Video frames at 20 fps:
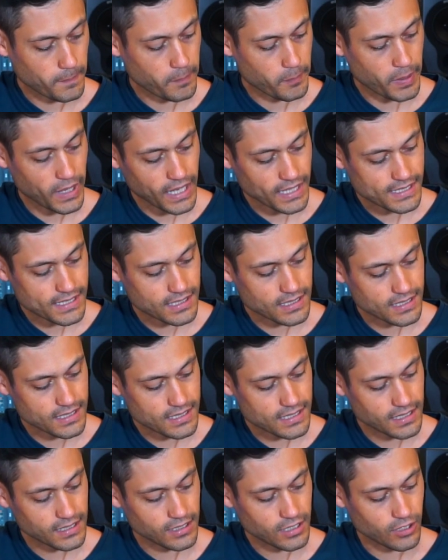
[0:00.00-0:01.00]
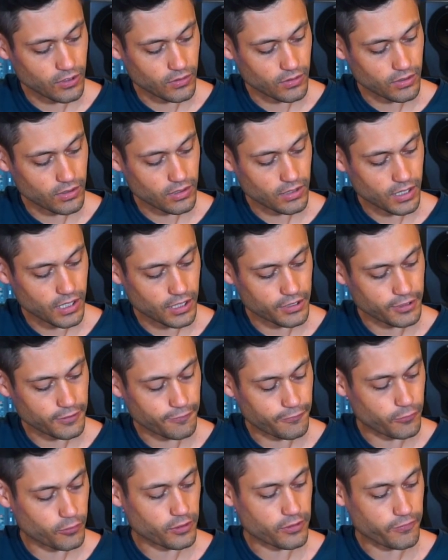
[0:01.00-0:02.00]
past the C note on the
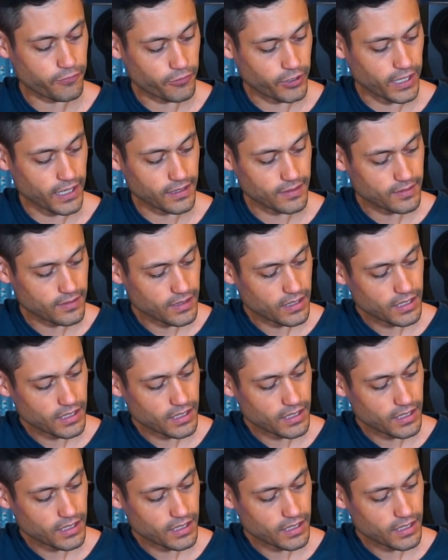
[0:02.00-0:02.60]
4th fret.